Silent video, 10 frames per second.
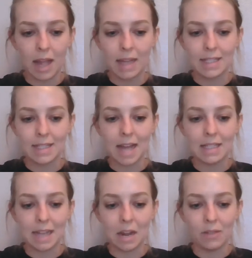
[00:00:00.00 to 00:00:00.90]
I
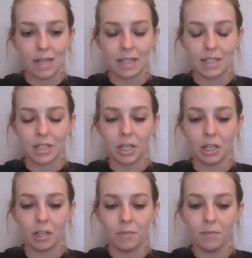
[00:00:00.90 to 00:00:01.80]
sat down next to
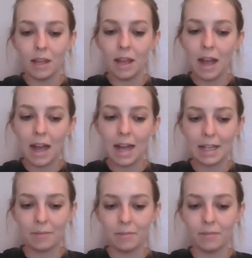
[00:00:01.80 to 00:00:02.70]
her.
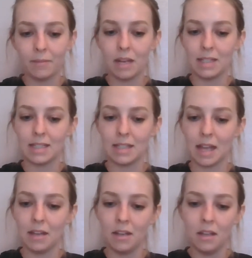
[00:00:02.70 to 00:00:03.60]
"Hi," I
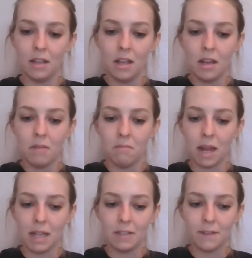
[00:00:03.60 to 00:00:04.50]
said.
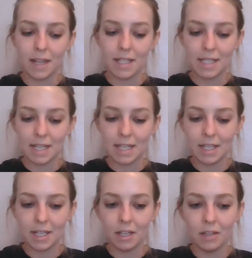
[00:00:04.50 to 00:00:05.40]
"Mind if I sit
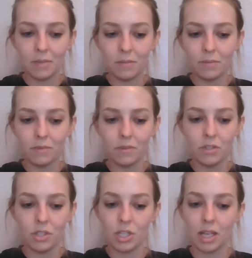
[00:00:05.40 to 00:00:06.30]
here?"
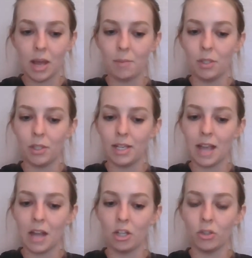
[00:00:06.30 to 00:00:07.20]
She kept looking
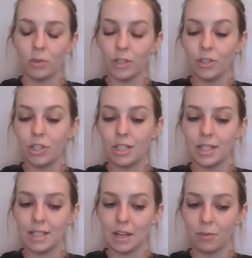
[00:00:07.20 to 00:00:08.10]
at her grilled
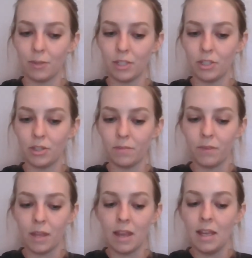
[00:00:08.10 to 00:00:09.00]
cheese sandwich.
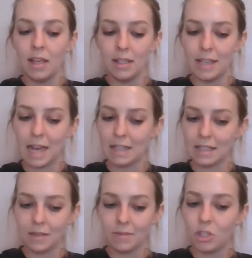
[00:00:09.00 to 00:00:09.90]

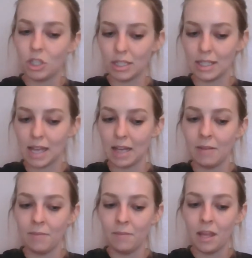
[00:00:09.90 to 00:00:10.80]
"Yes," she said.